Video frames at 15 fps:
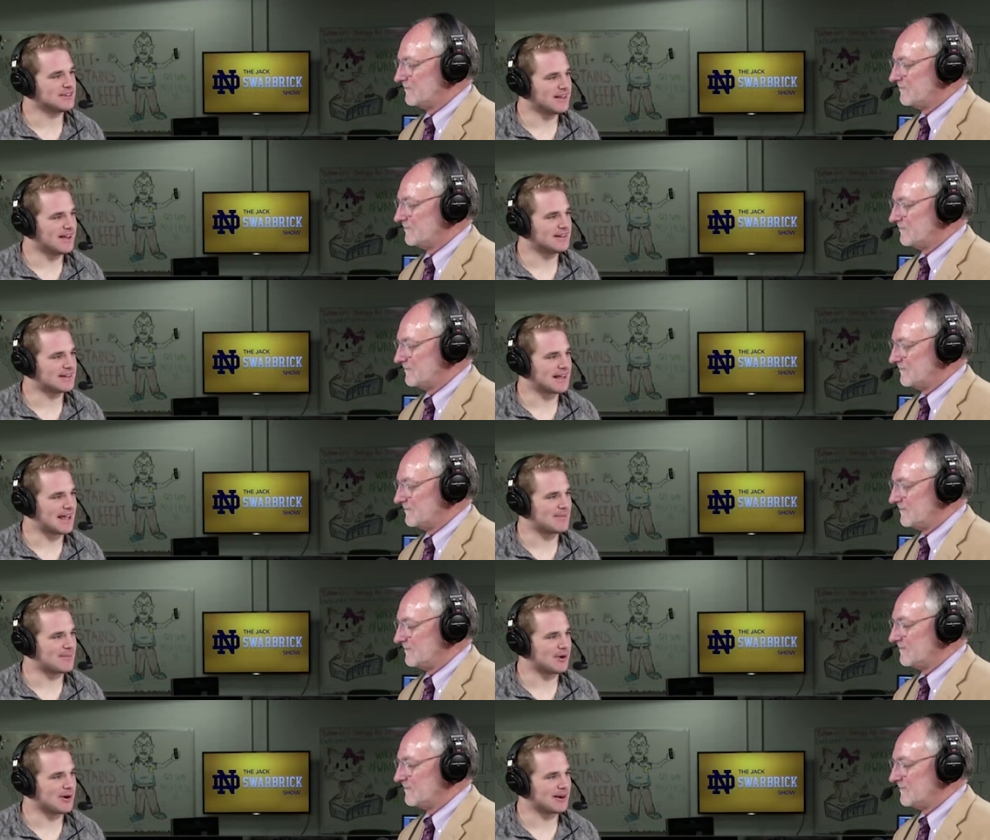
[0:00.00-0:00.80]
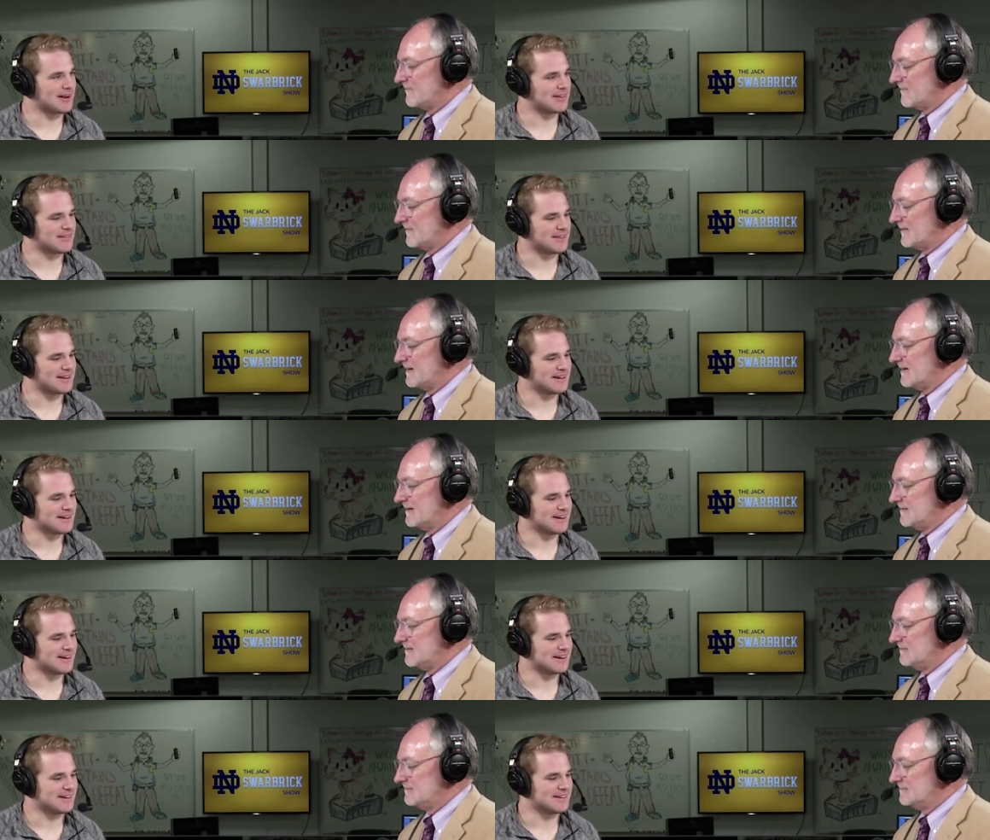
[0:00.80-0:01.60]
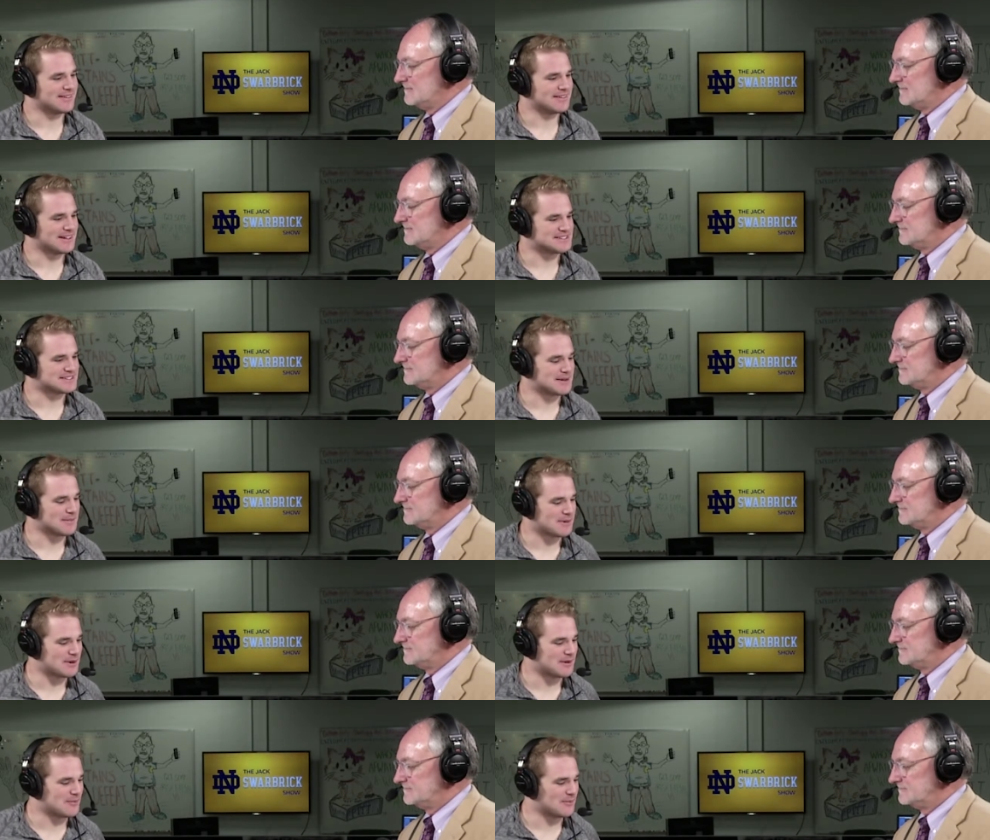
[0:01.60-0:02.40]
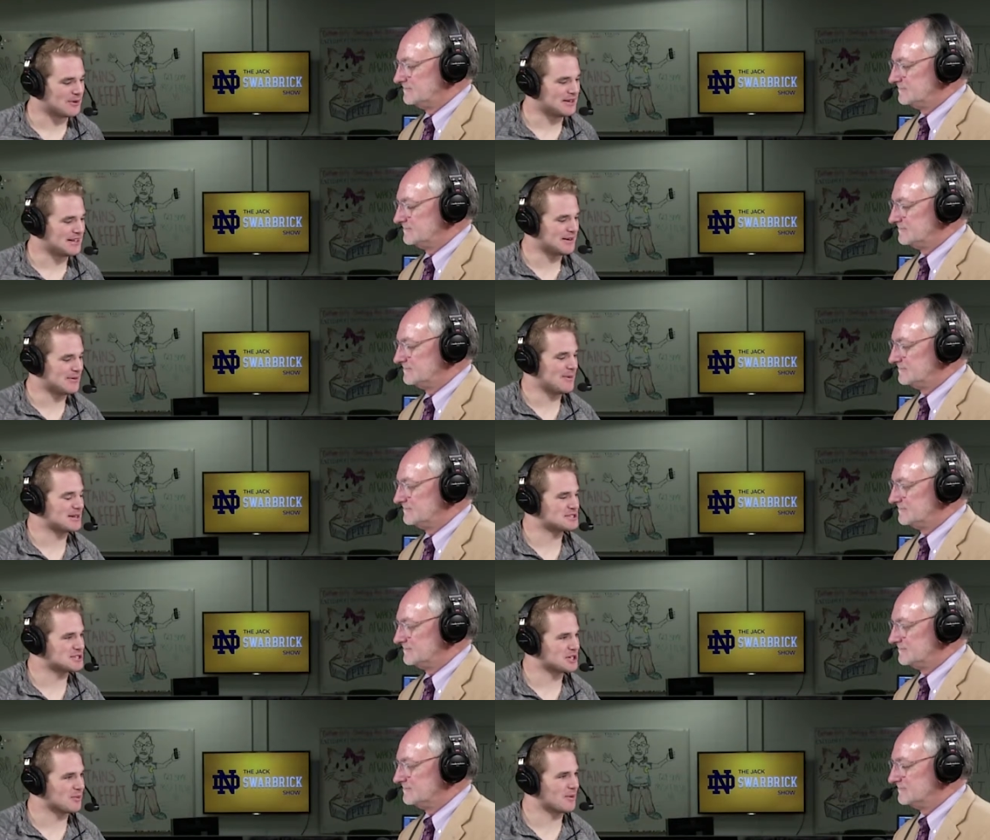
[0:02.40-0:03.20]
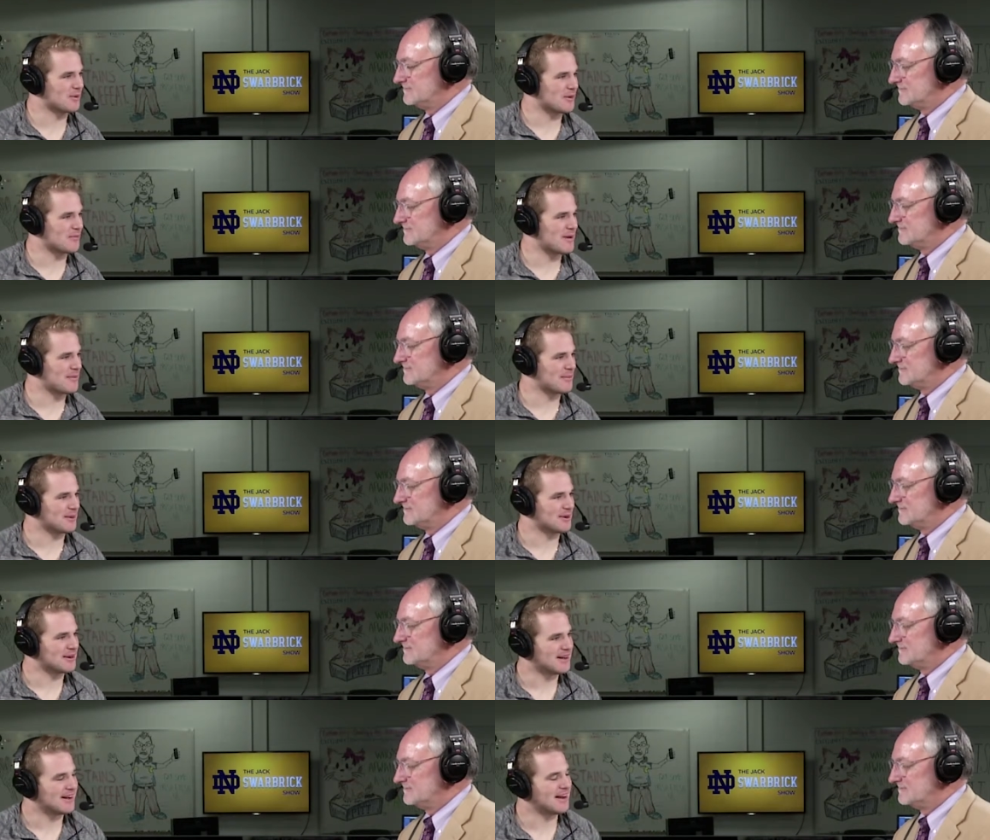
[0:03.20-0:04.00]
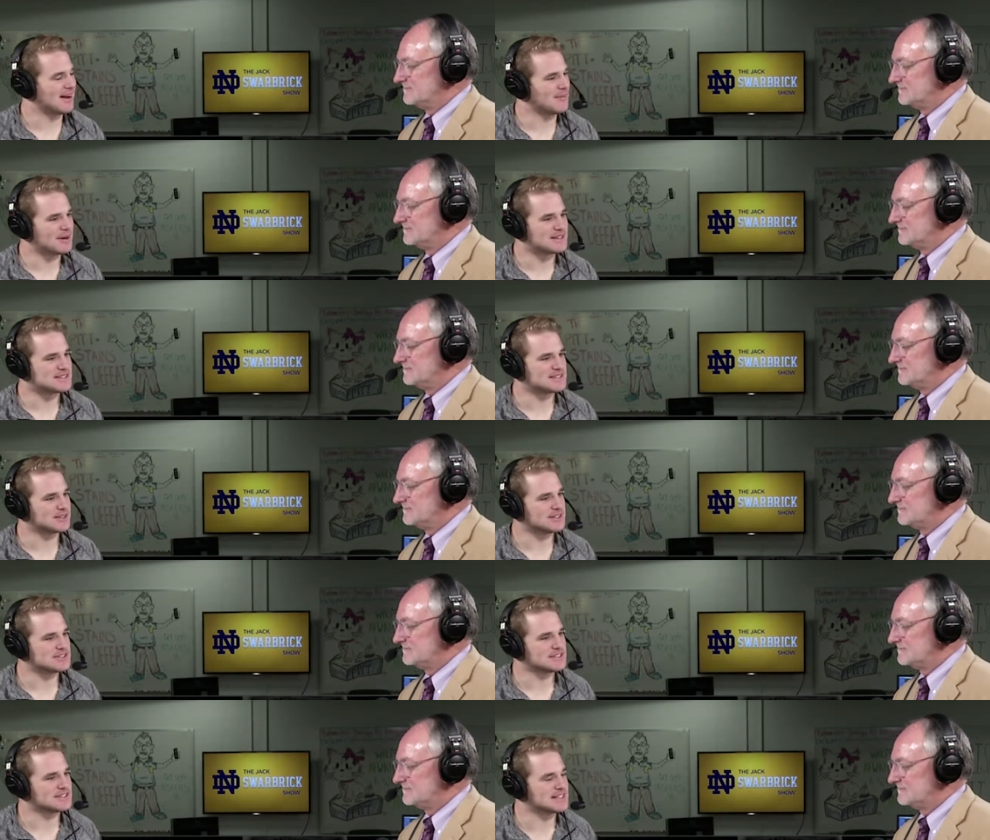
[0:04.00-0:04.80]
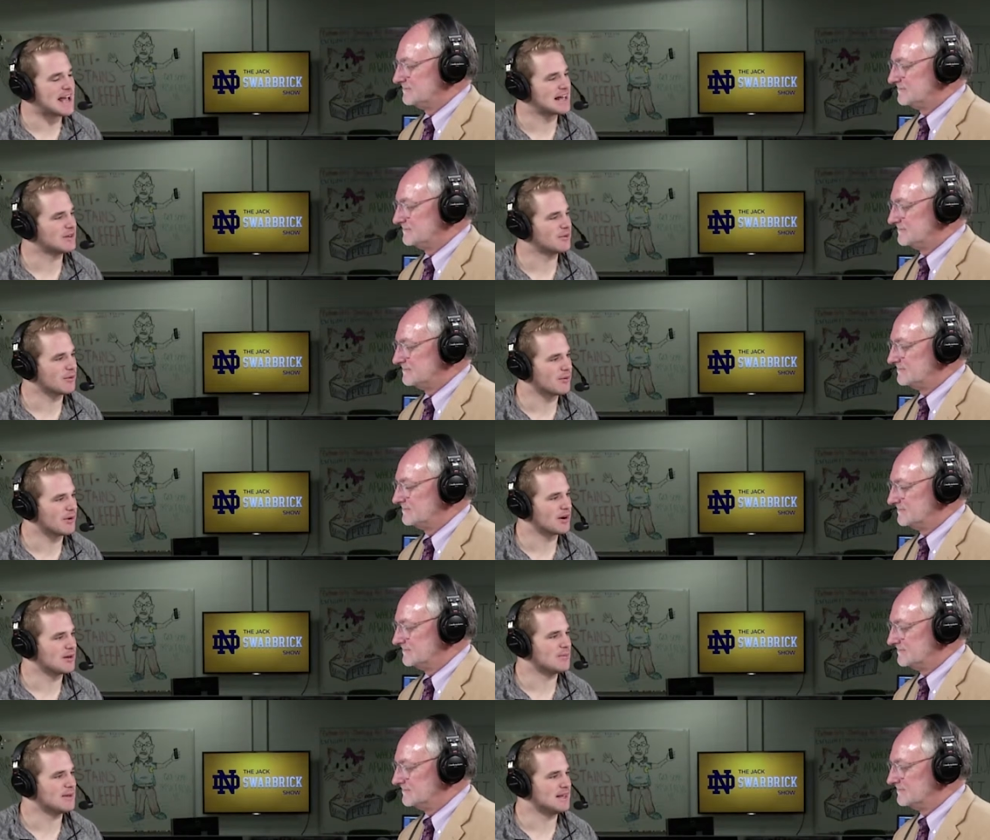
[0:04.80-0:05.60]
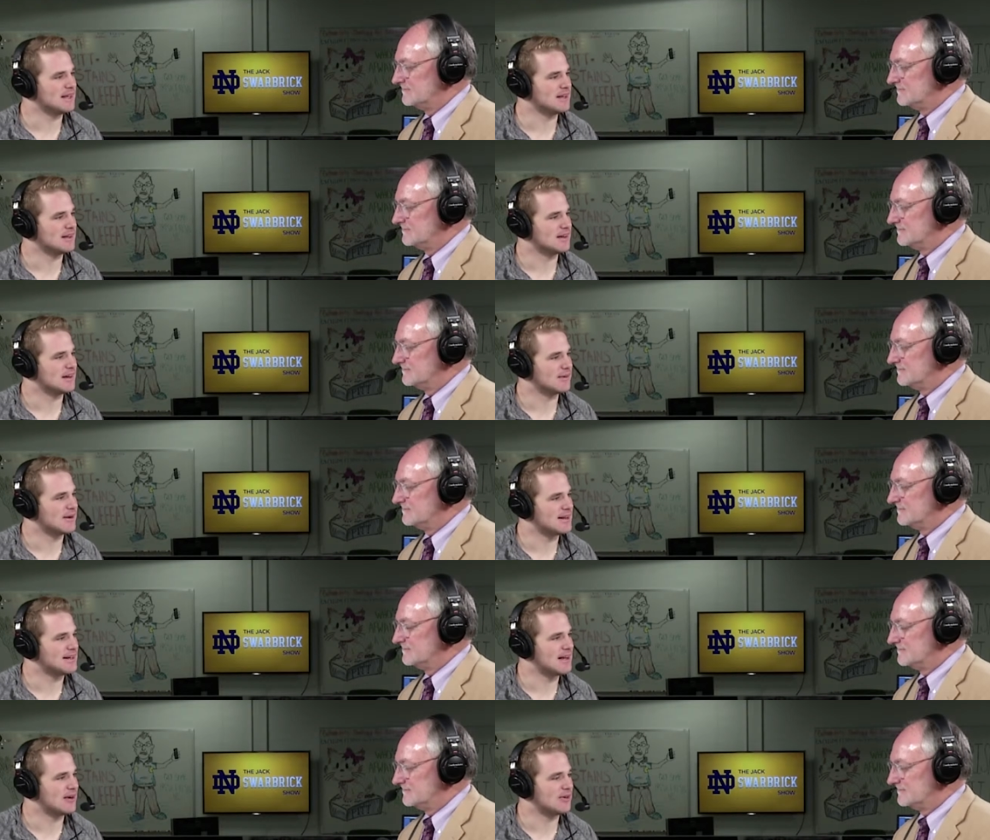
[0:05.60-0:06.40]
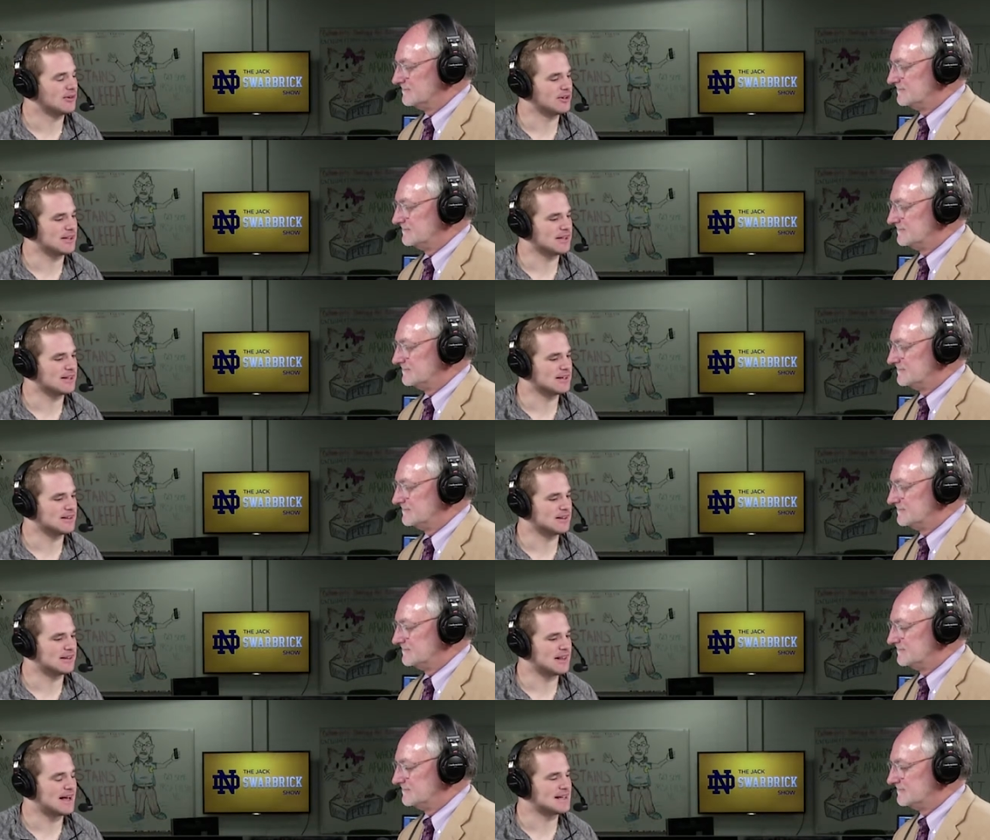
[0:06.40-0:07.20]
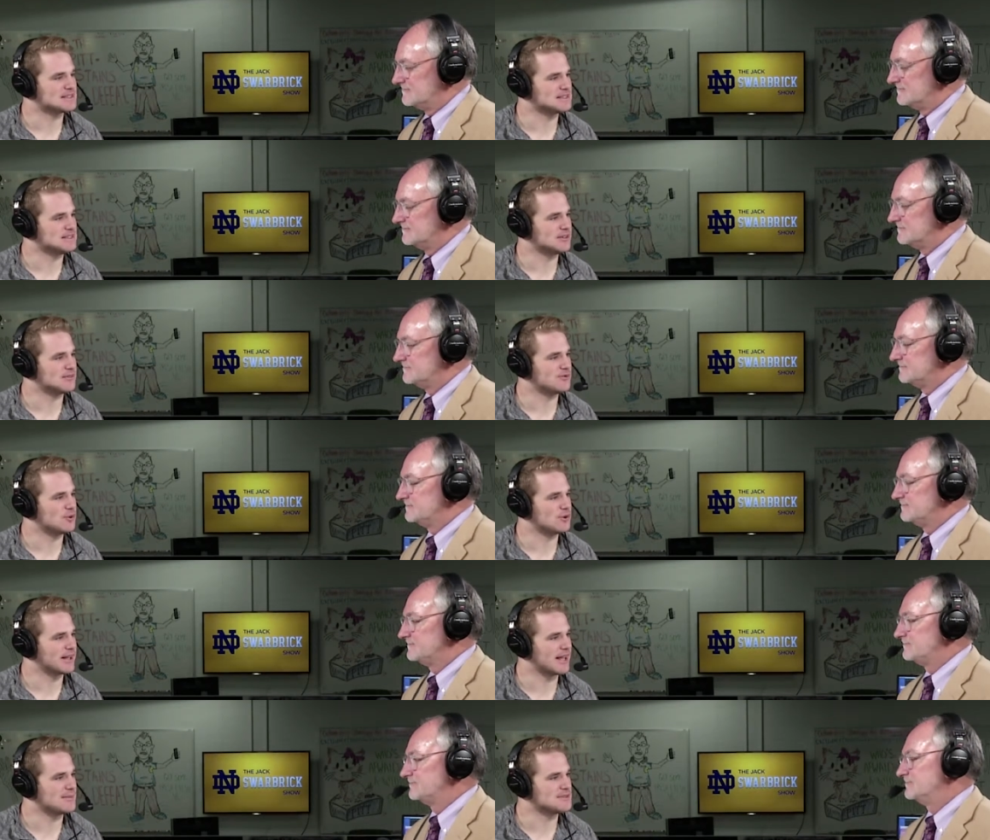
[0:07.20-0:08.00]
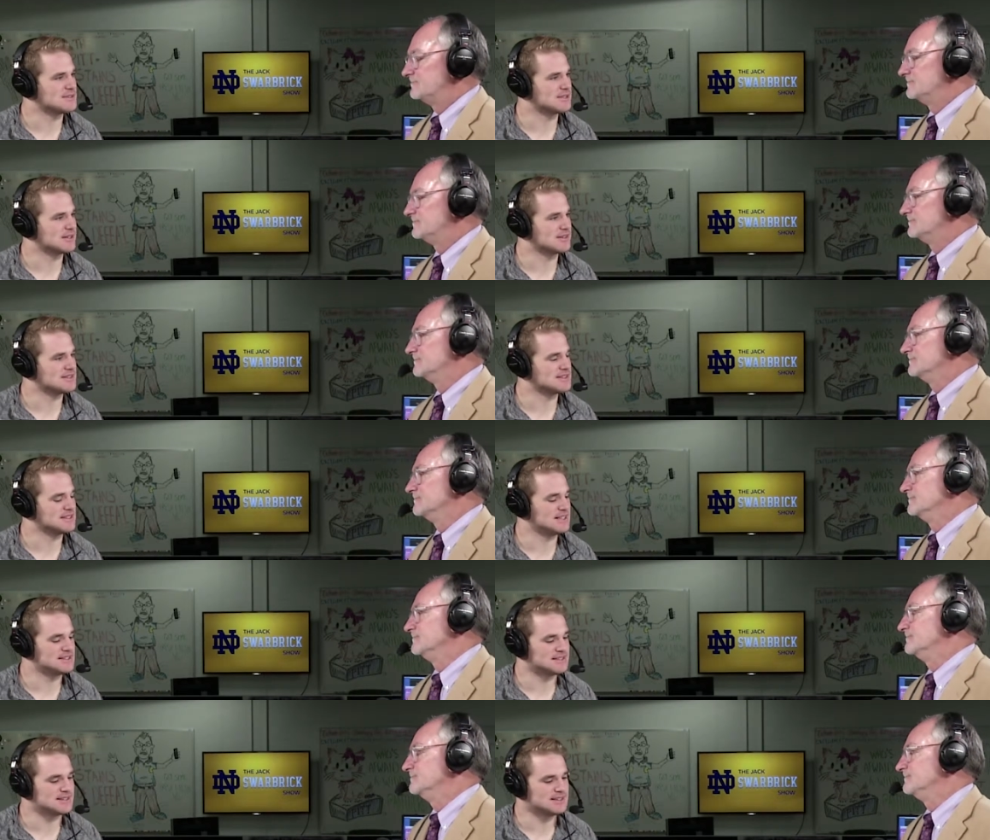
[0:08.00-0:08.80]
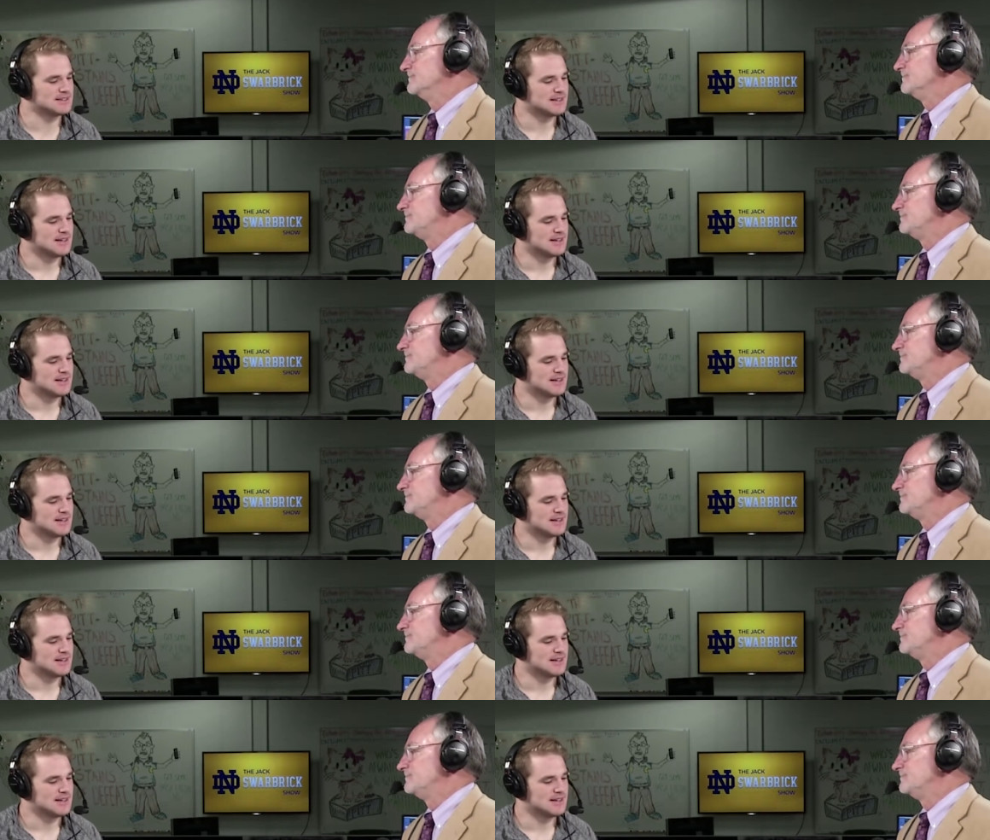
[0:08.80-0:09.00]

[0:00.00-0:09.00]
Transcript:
Speaker 1: the eight game mark. I think uh, that's something that we need to make sure we remember. Uh, but it's it's exactly where we want to be uh, right now. Looking into the last you know four games here of the season.